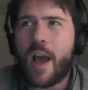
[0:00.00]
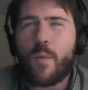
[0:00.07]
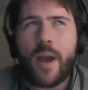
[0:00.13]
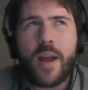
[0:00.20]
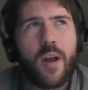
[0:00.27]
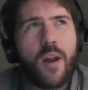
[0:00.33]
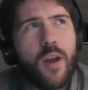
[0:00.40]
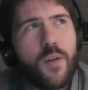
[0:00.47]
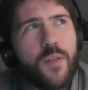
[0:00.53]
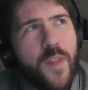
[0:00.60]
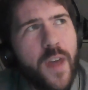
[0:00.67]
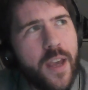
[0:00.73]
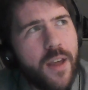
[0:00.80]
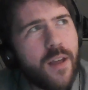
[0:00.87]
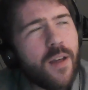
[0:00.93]
Wait, no.
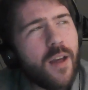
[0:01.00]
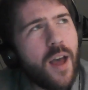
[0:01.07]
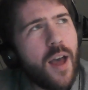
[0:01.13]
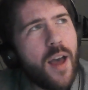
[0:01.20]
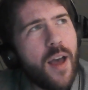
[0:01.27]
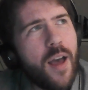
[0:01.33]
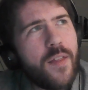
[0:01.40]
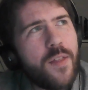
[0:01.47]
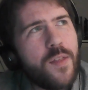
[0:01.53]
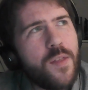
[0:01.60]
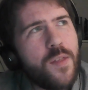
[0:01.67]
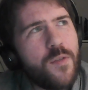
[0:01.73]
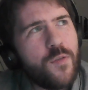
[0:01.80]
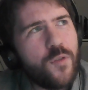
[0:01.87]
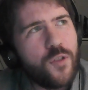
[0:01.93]
They
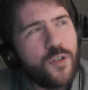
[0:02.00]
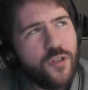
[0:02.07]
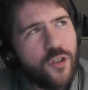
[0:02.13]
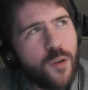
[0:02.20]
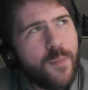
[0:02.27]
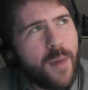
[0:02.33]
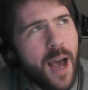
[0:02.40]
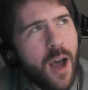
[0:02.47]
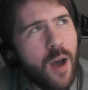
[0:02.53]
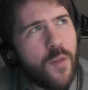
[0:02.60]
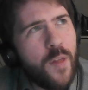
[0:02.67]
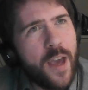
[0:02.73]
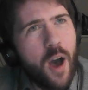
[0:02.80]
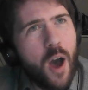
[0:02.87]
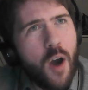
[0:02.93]
somehow
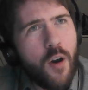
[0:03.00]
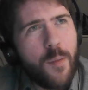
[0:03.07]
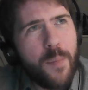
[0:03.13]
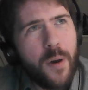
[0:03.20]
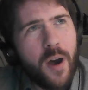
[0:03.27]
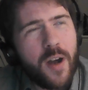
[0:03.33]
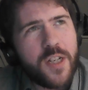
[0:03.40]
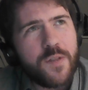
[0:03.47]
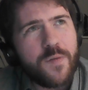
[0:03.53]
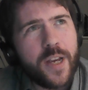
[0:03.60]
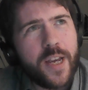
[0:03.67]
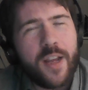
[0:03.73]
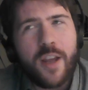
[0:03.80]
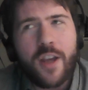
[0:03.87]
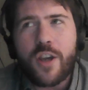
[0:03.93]
they are a part of
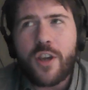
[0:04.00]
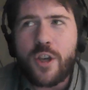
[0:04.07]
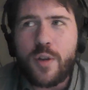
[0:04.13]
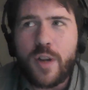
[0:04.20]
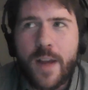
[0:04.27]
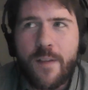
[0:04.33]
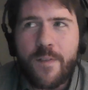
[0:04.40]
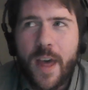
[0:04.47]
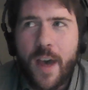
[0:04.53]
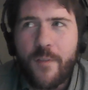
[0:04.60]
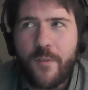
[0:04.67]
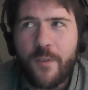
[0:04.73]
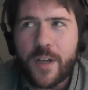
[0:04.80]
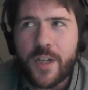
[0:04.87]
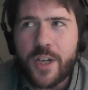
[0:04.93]
it. You live there for